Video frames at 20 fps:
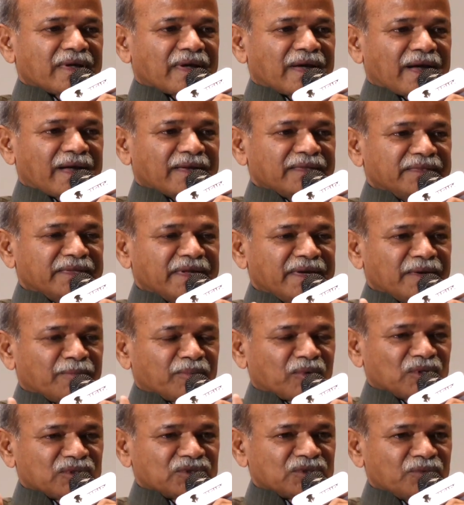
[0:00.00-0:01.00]
And then
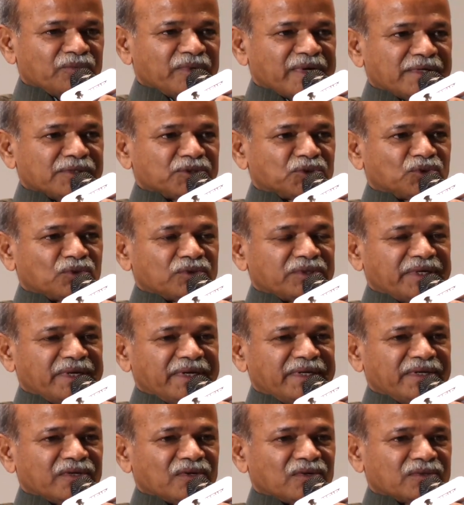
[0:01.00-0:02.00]
of course we also
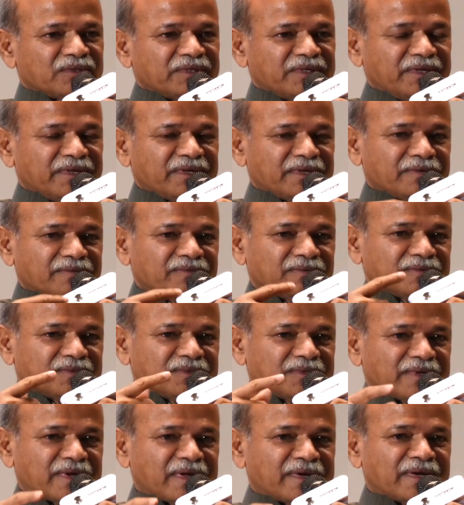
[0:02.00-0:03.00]
did the
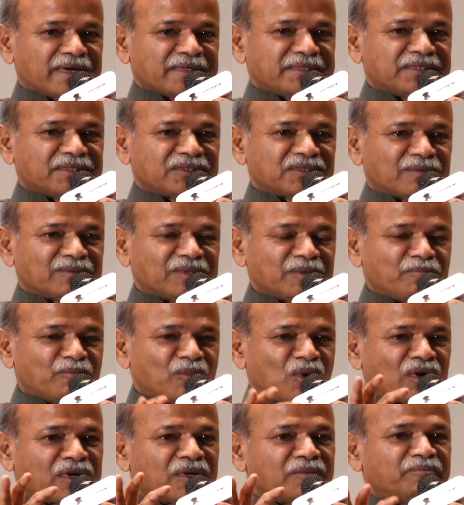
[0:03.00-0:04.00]
analysis of the
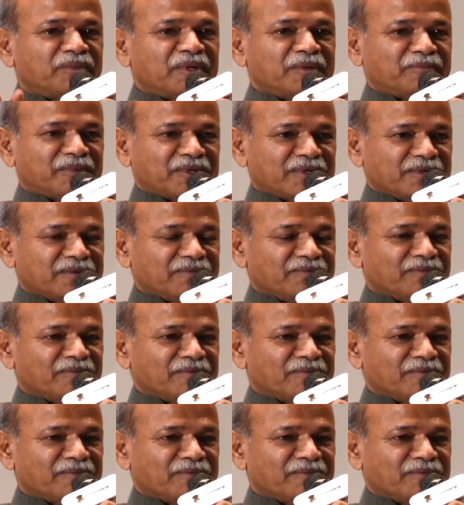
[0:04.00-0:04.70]
modern people.